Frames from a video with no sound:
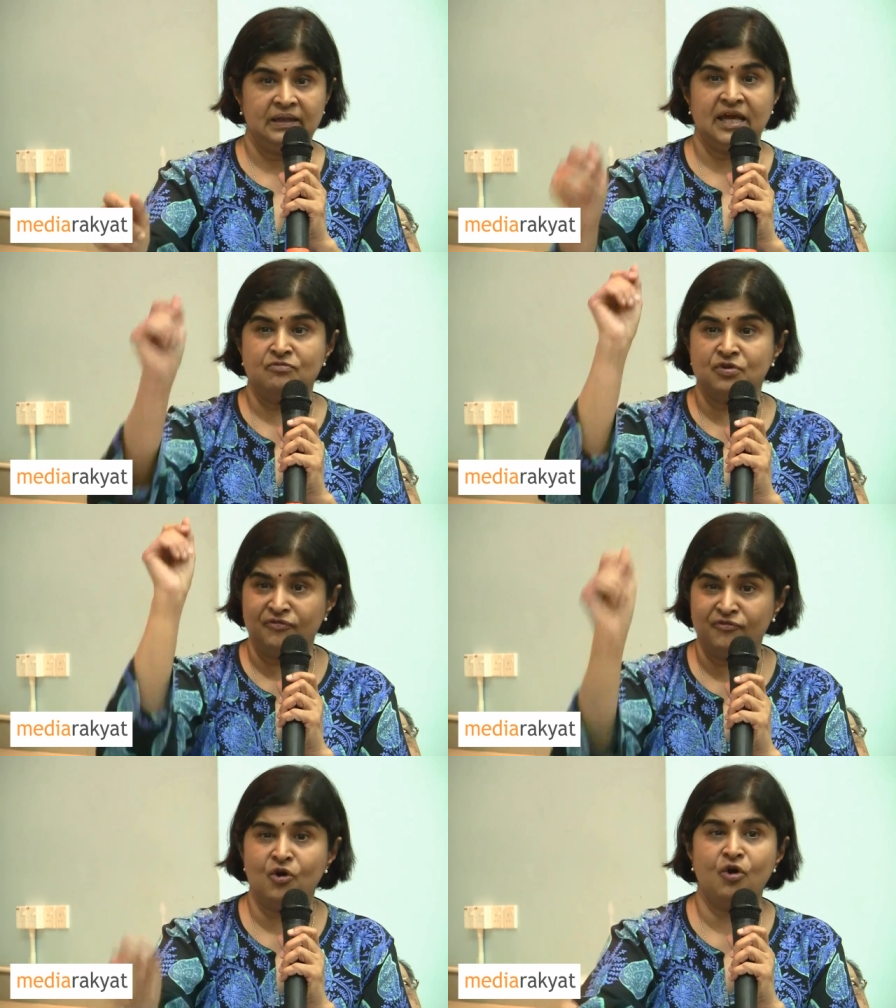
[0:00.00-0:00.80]
that
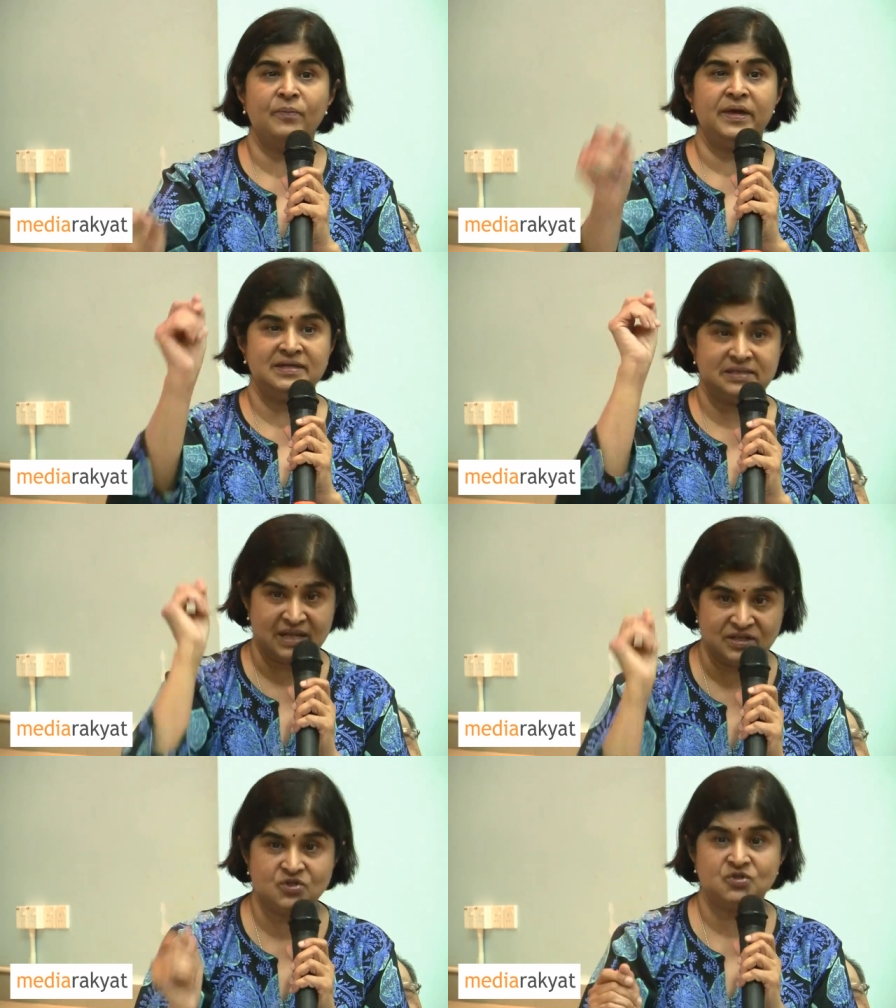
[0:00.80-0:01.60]
reform is
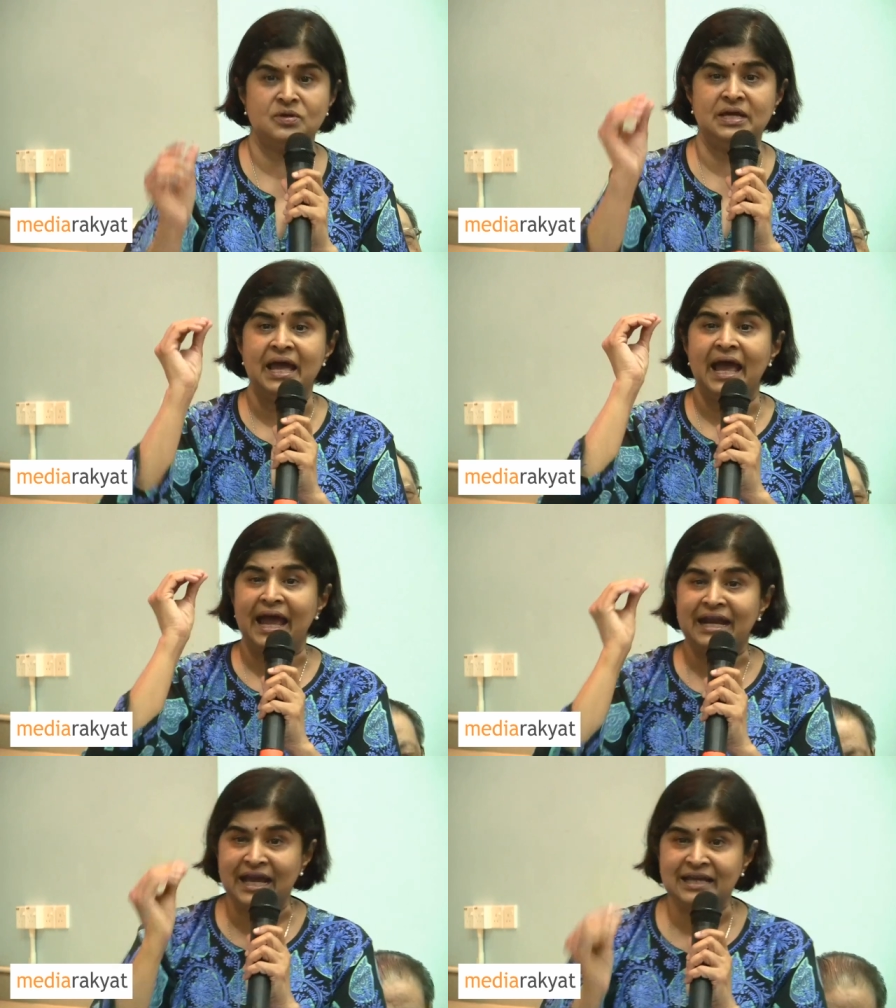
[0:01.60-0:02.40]
necessary,
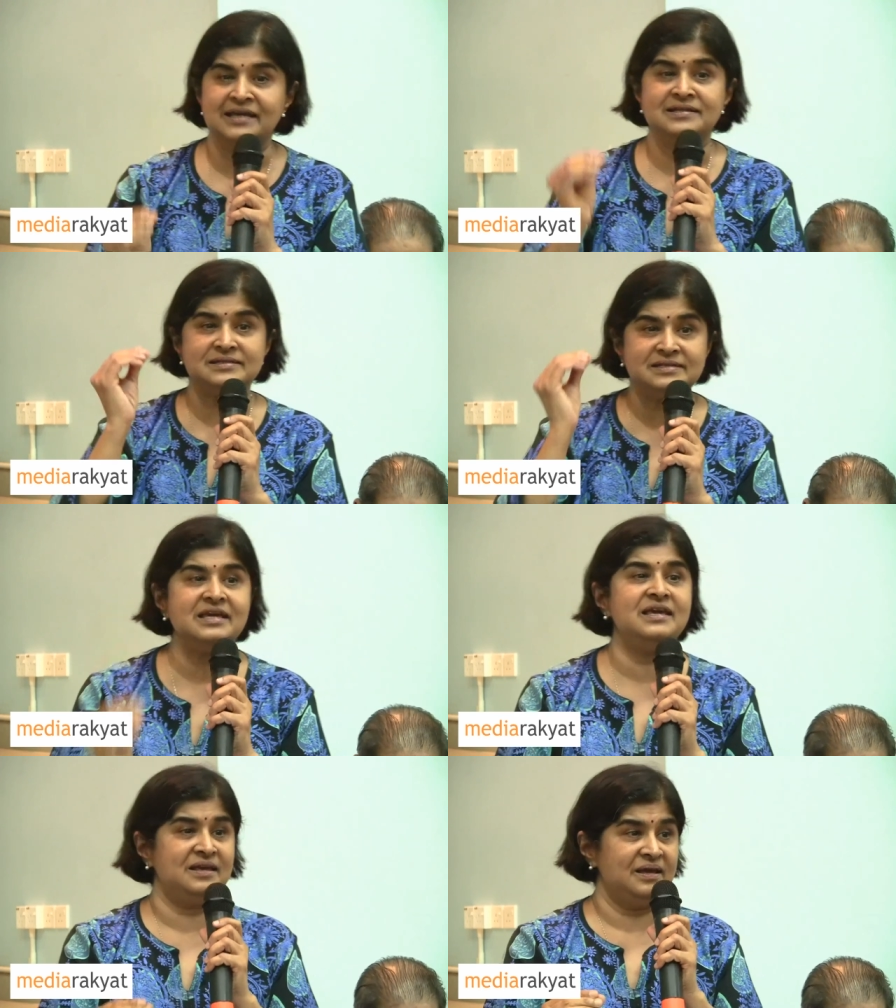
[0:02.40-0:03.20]
and I can
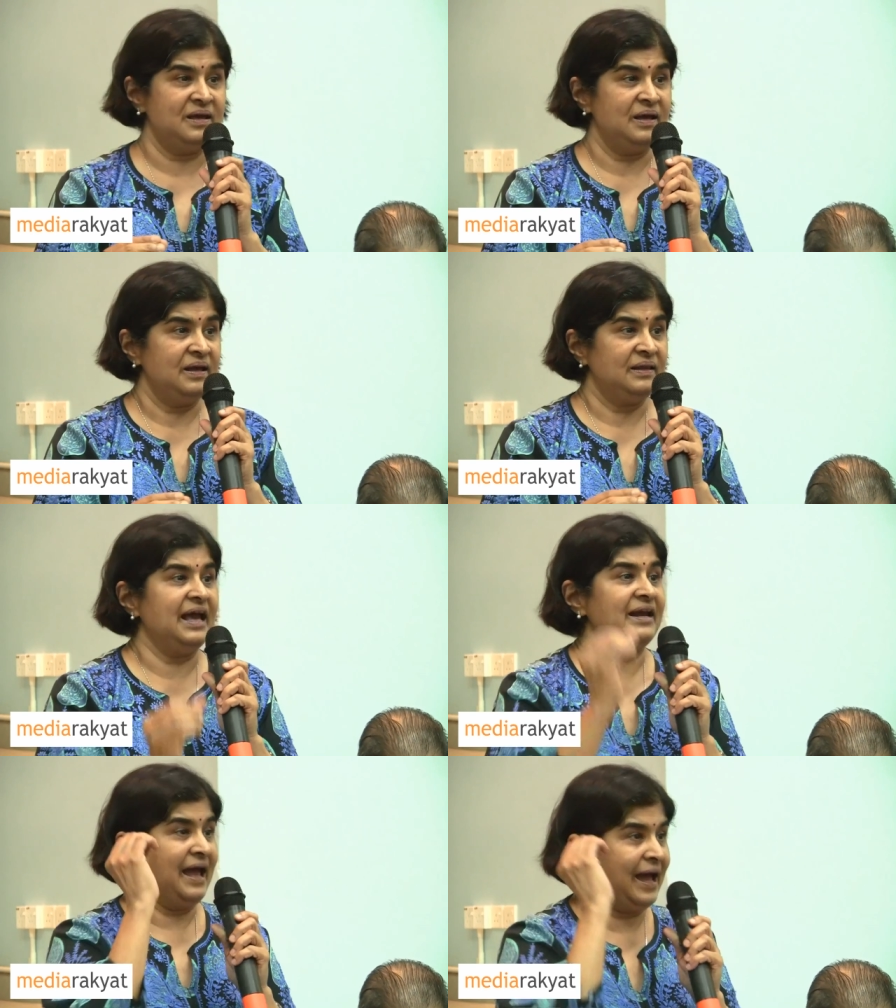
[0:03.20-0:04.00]
see
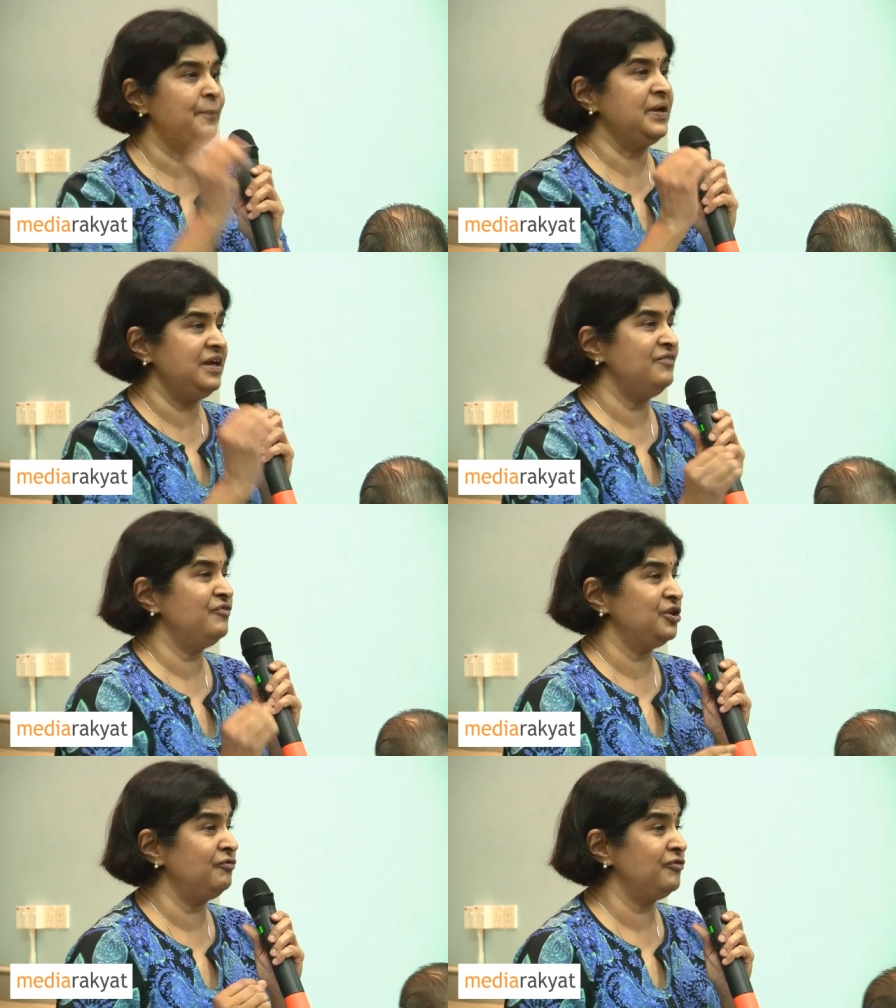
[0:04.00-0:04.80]
that happening
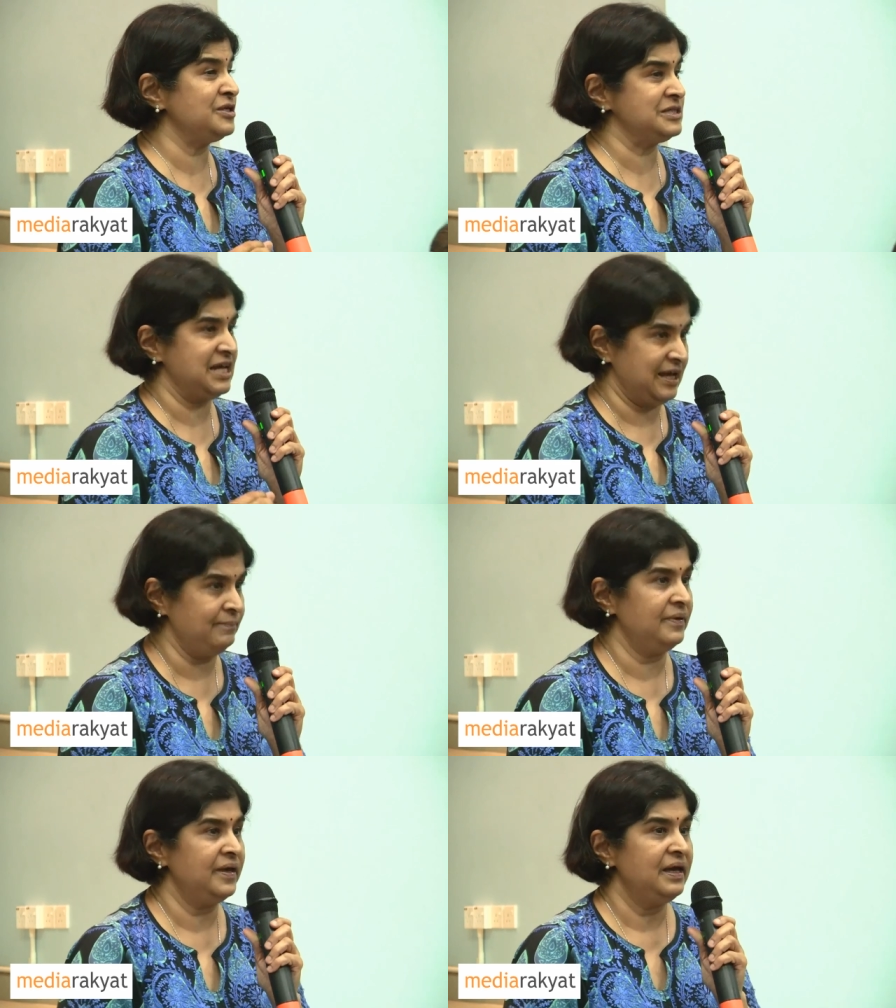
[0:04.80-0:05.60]
for the first
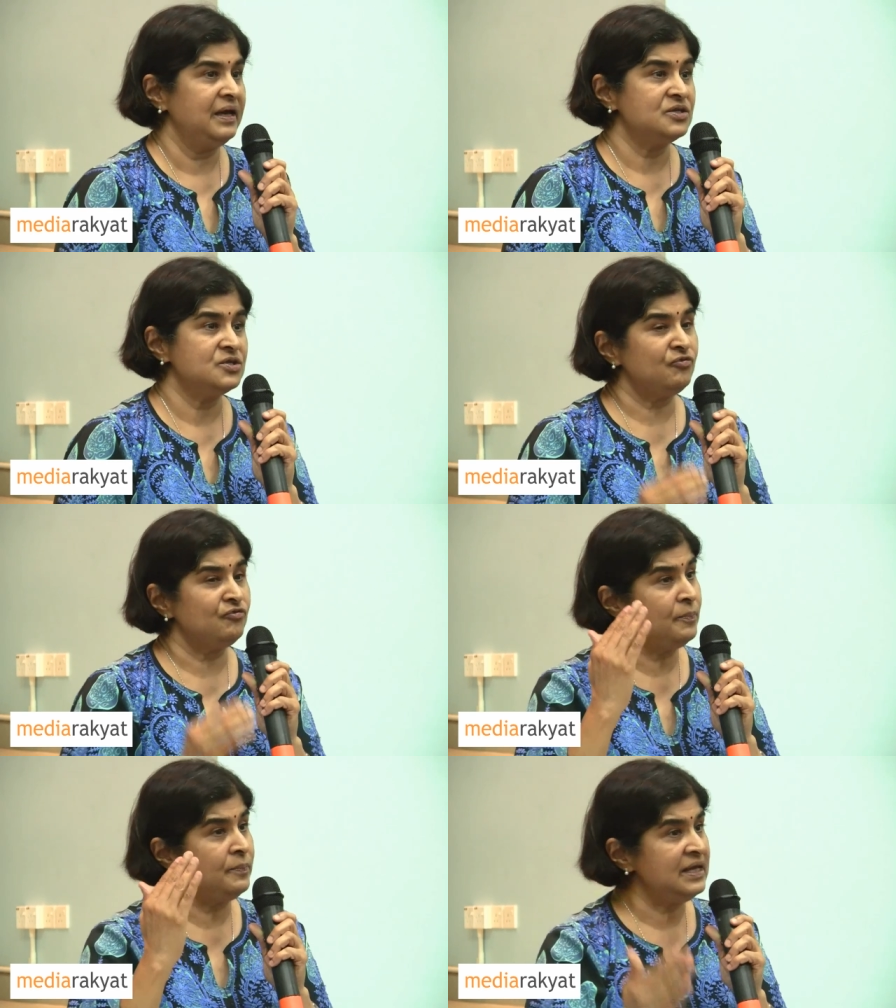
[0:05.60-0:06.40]
time. So
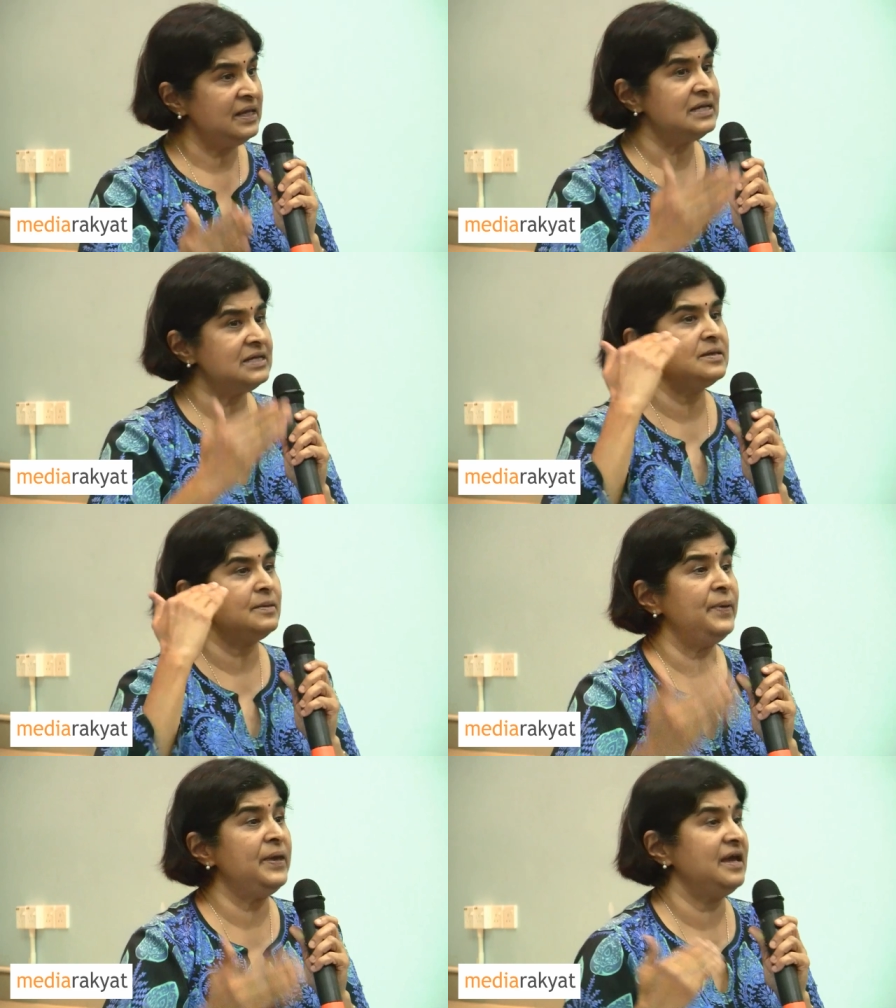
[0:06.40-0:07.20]
for me, that is
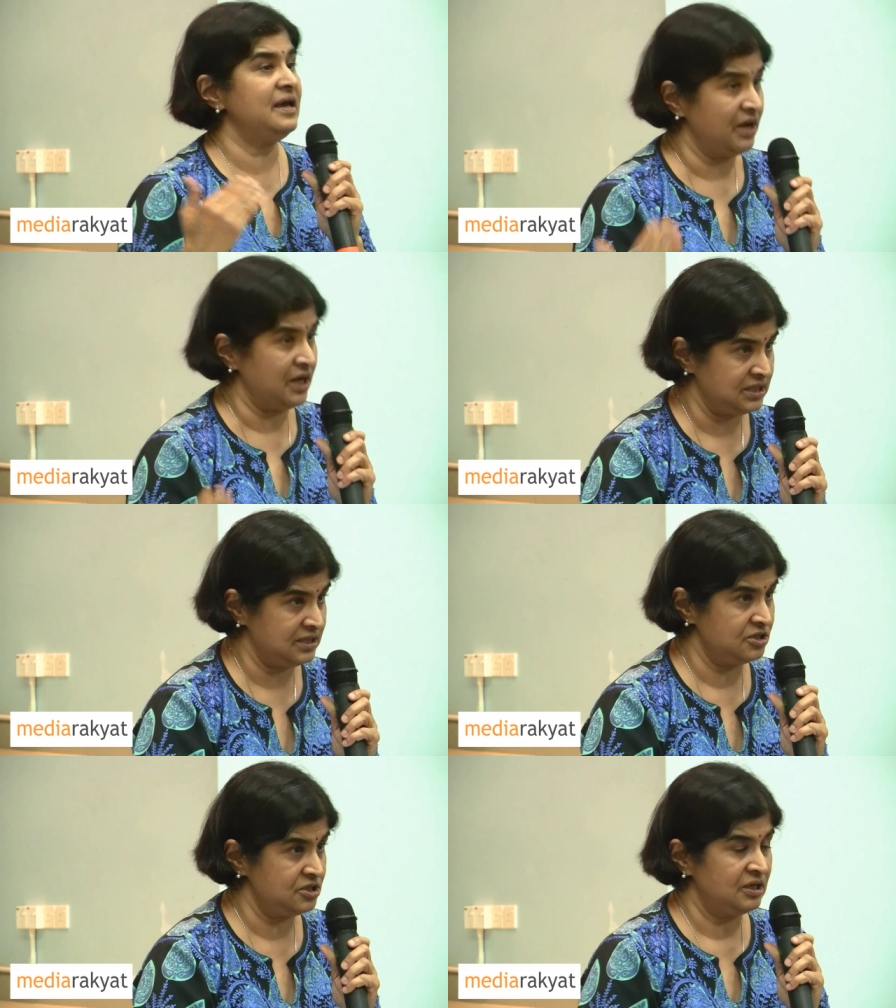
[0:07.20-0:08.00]
a big
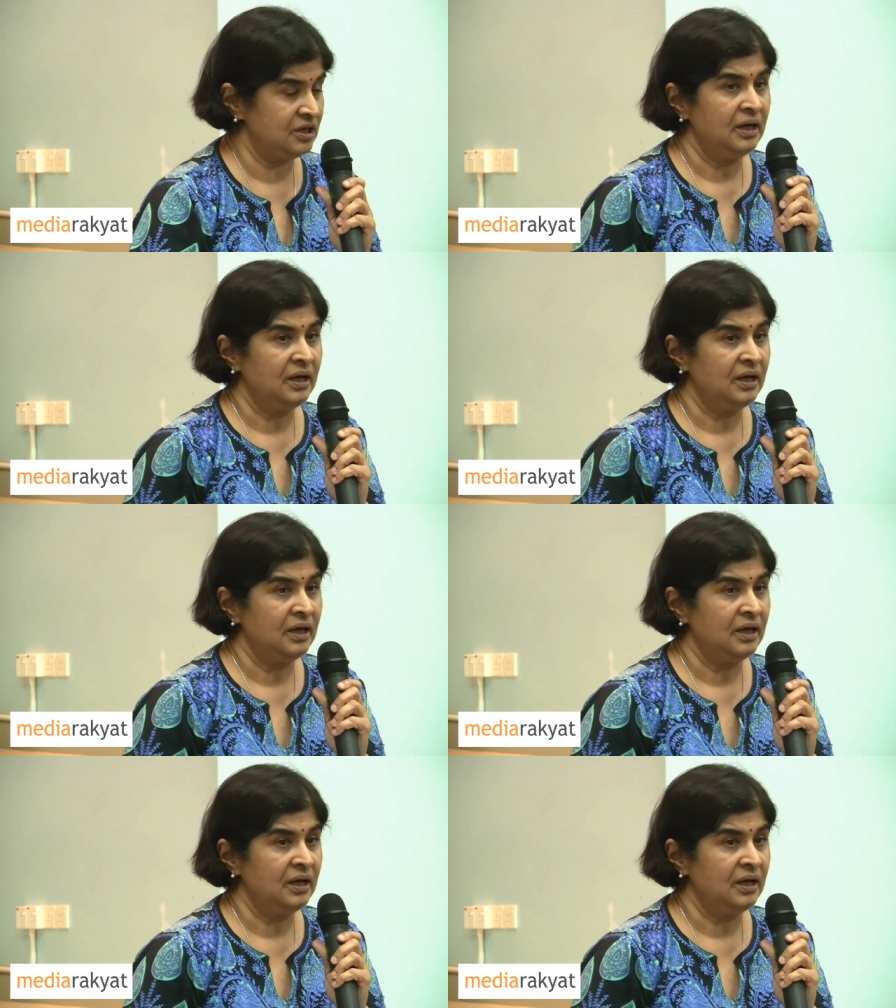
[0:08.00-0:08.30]
advantage.